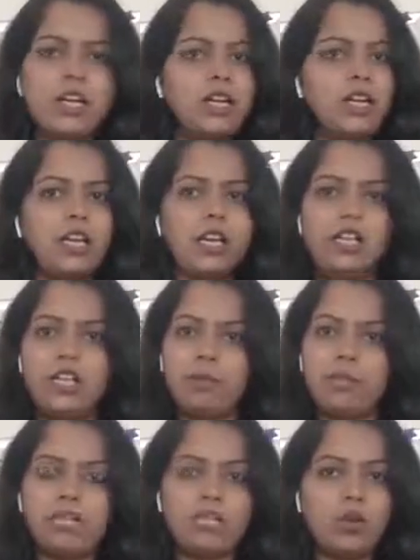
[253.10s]
Indian
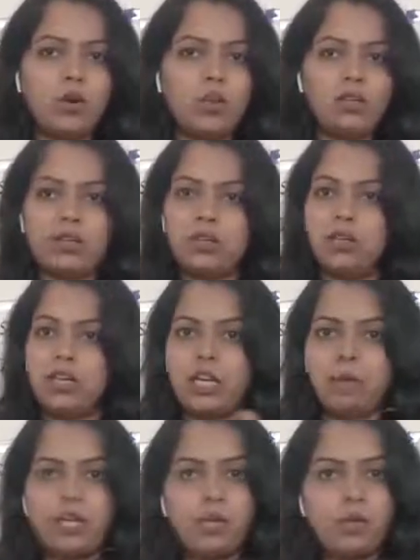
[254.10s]
Penal Code,
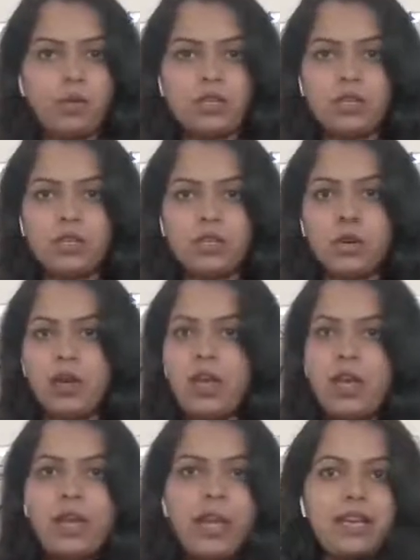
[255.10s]
Criminal Procedure Code
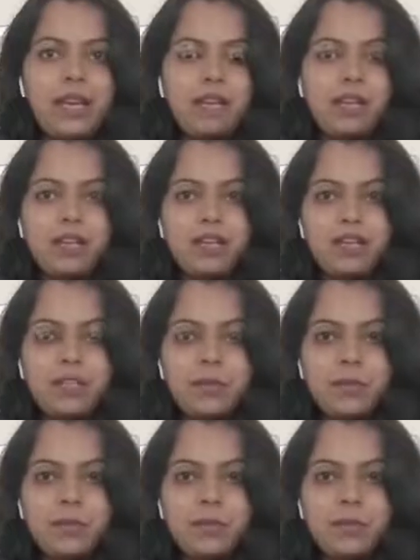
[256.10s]
and evidence.